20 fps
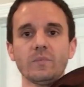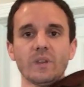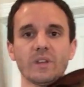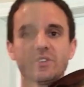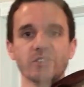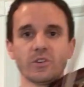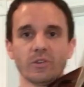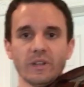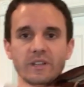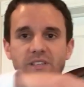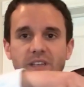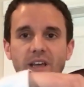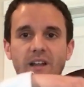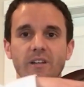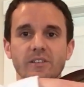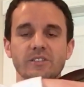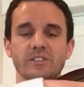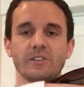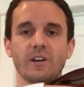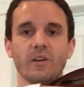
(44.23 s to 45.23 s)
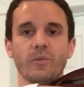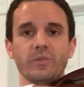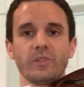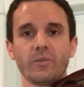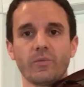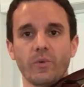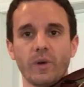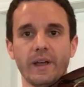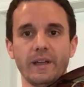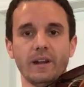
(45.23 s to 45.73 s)
So let's kind of start with
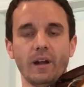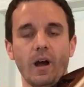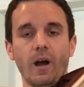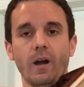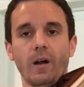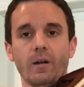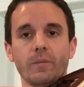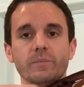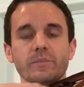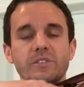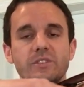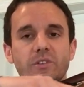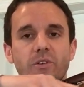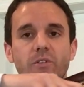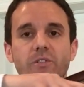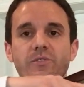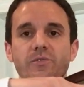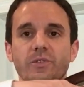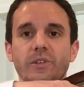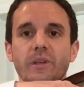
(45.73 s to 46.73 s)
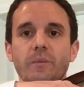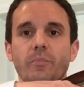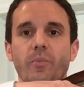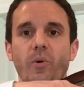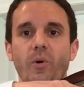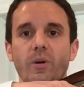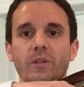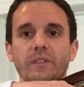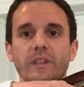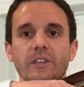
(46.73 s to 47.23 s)
the right arm. So it's really
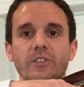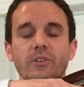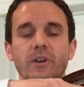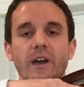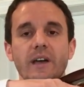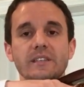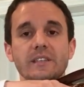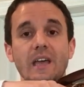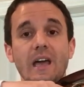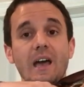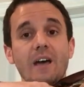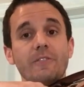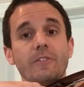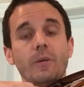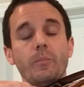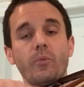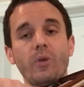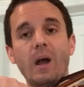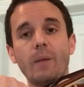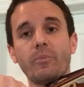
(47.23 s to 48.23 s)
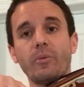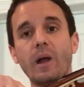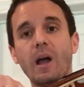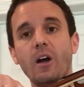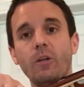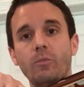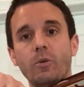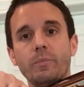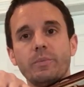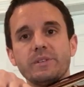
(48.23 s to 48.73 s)
important that you guys have a proper
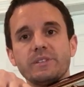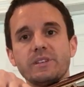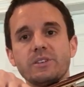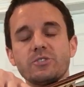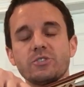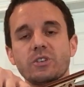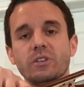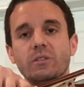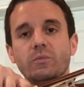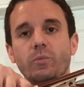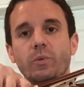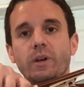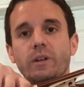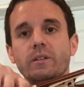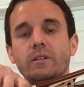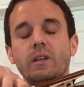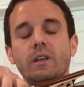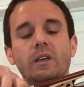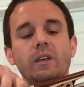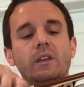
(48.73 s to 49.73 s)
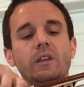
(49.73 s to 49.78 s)
elbow position when